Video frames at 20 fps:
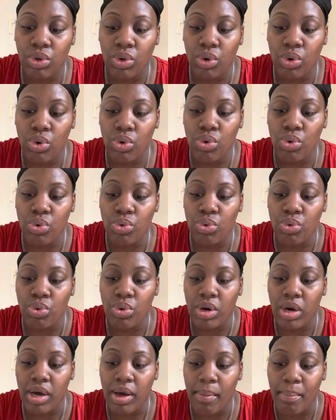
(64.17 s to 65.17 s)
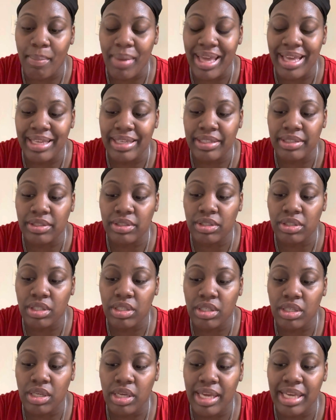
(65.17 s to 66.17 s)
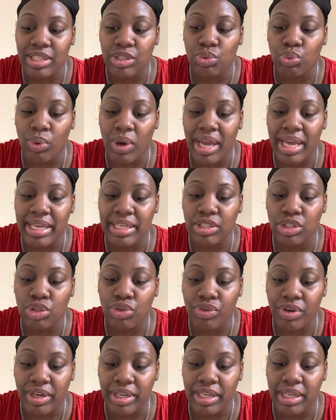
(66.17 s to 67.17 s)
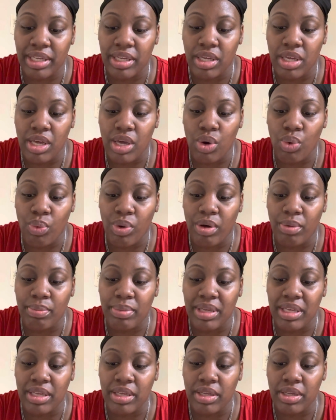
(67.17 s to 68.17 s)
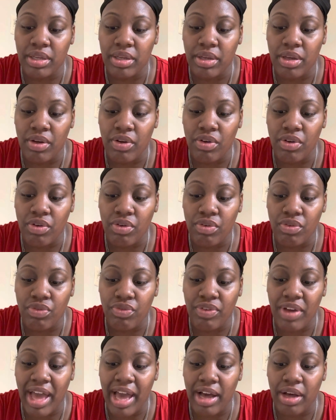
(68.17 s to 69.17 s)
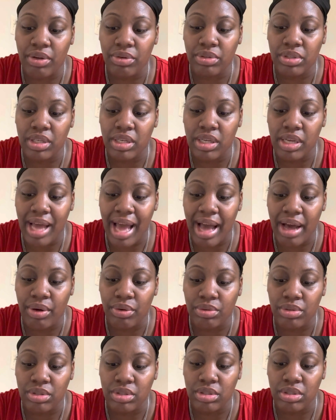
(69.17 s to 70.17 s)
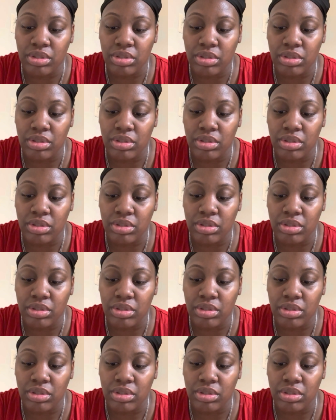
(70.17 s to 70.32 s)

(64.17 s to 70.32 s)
who makes his ways crooked will be found out.